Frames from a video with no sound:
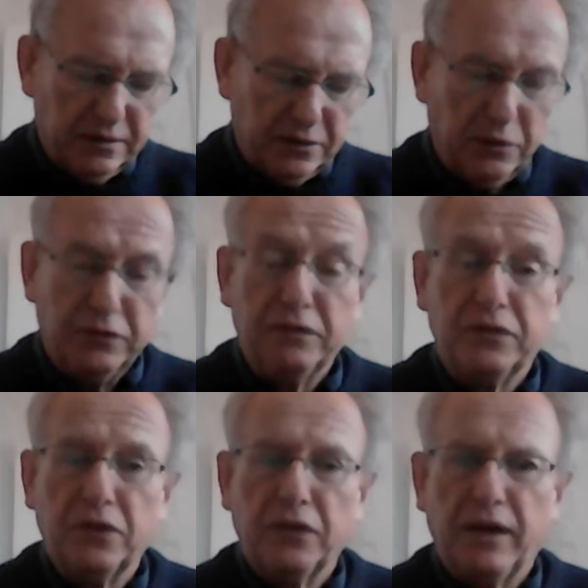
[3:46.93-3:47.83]
So if
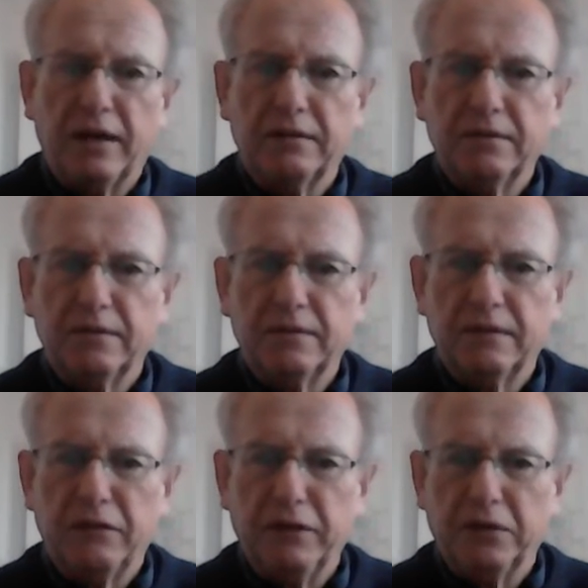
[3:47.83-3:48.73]
you've done that
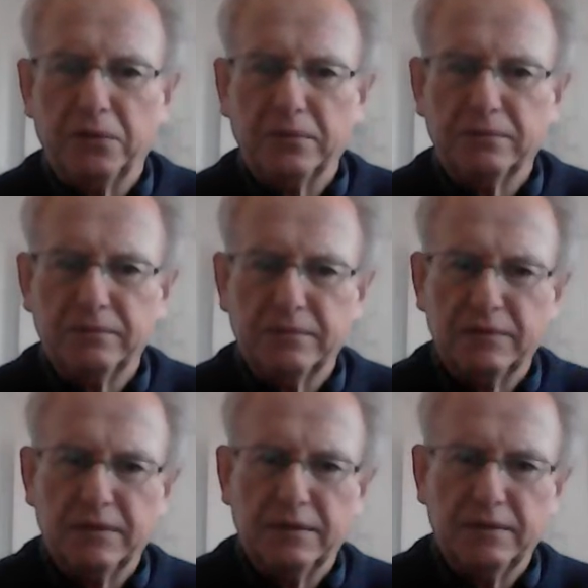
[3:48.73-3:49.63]
difficult
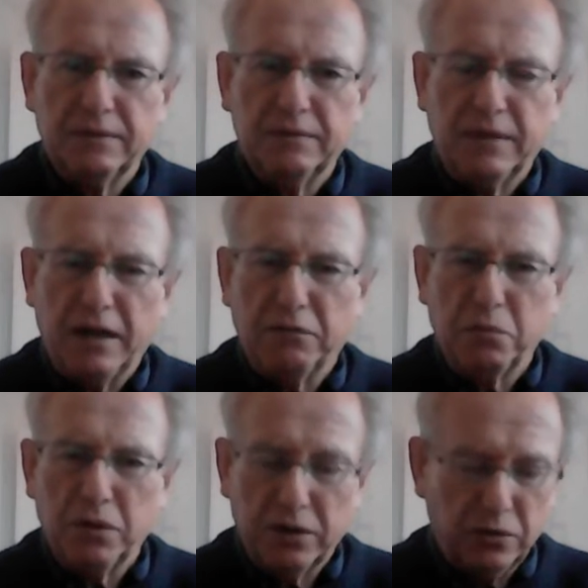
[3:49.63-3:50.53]
day of
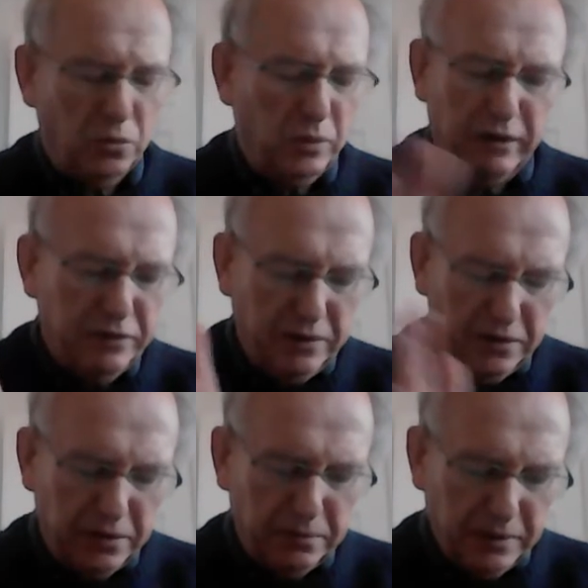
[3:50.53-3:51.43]
work or whatever you
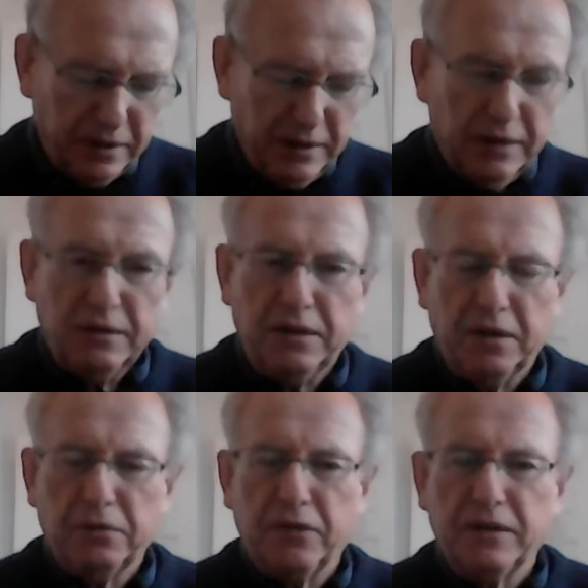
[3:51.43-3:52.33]
do, you
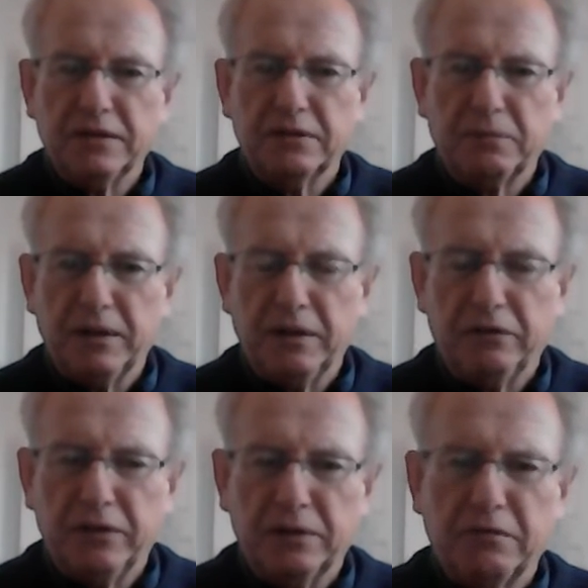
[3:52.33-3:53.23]
know things where you
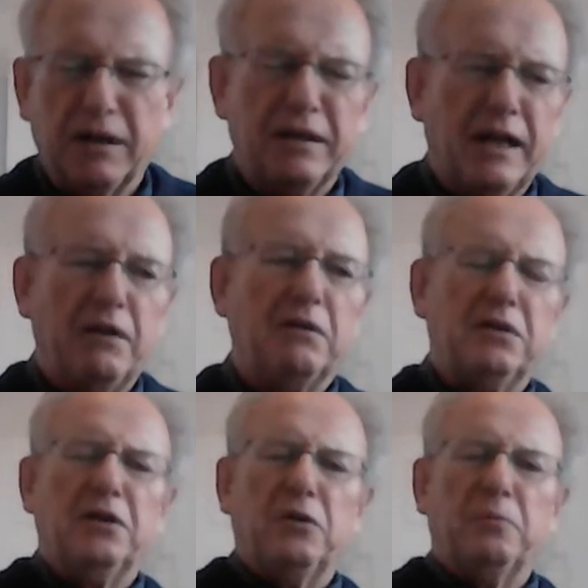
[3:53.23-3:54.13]
feel right now I'm
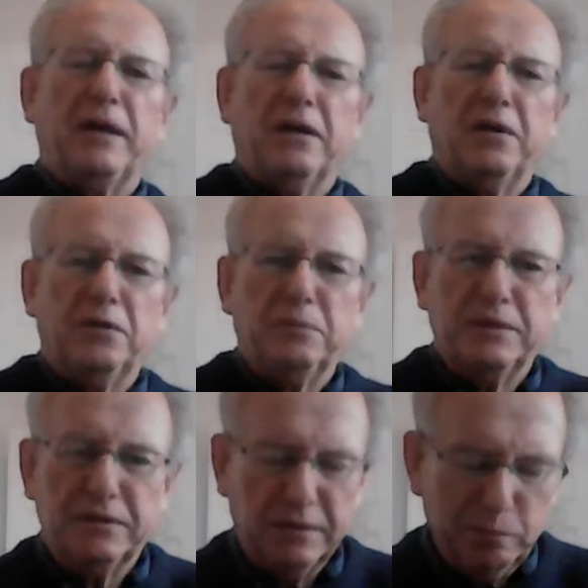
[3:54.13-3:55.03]
going to go back home
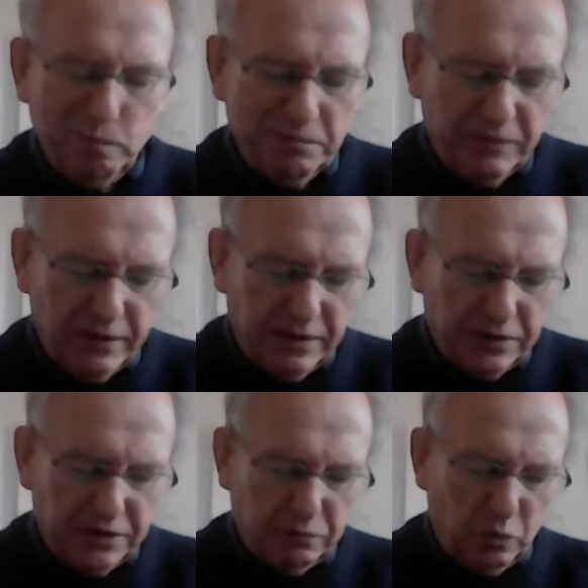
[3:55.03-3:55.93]
and
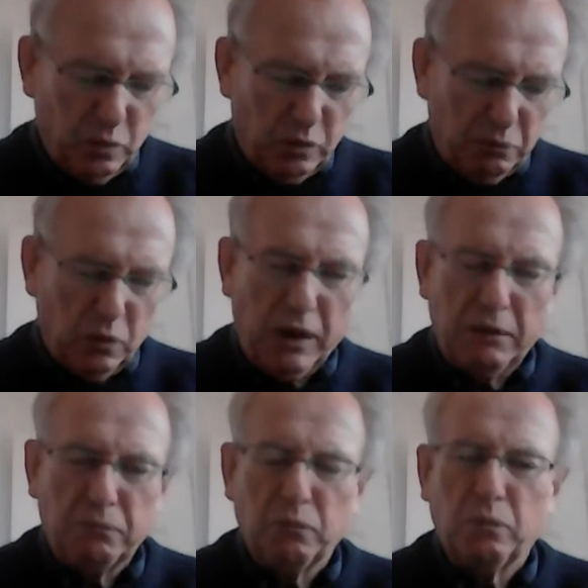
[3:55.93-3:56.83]
just
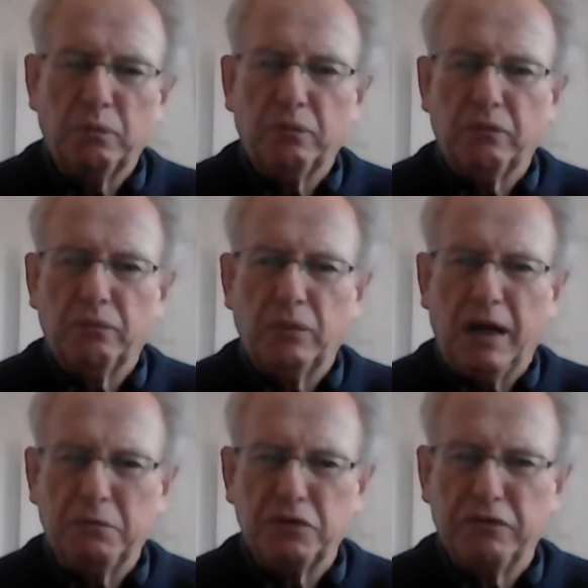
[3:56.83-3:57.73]
what
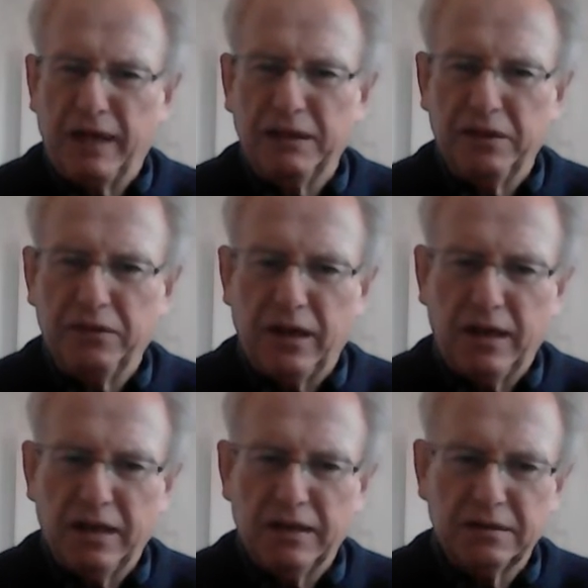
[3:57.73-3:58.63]
how much value that
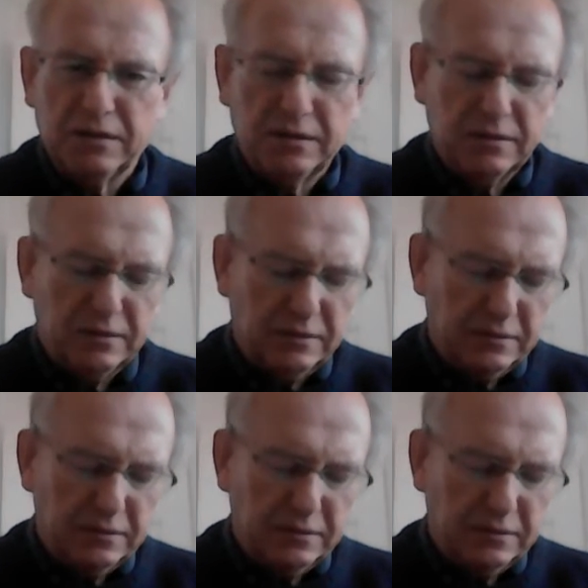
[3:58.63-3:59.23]
has,